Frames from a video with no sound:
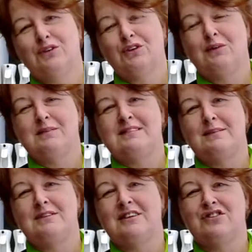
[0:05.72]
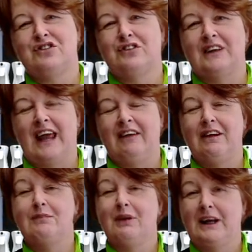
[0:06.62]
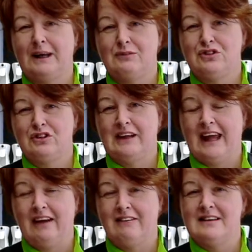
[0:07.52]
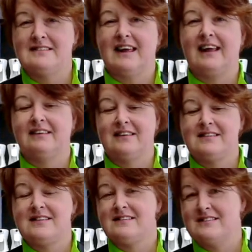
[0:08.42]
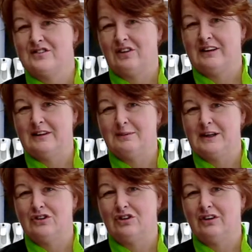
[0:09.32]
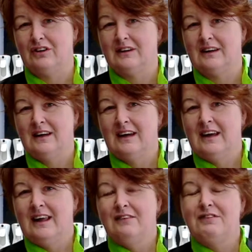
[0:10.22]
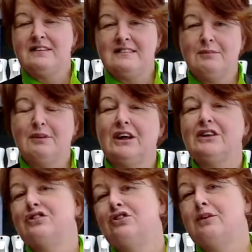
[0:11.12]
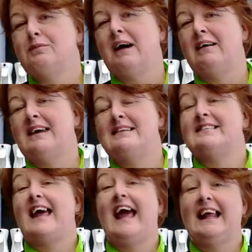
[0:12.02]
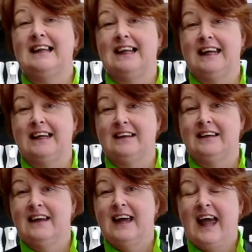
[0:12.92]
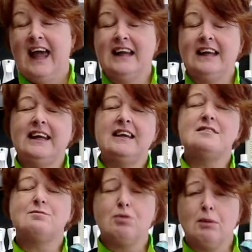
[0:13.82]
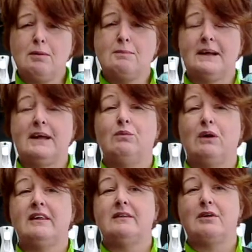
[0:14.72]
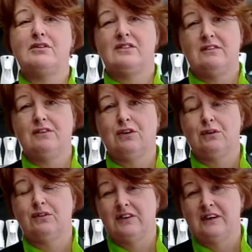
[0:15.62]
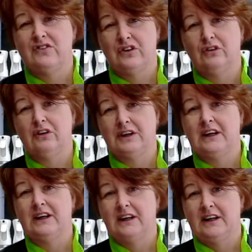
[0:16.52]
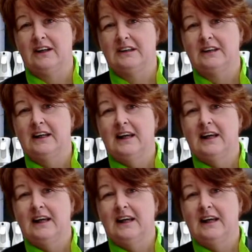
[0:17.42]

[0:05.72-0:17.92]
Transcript: Groomers Limited student area. My name's Julie Harris and this is Dolly the Bichon. First thing we're going to talk about is handling. Handling is probably one of the most difficult things that you're going to learn.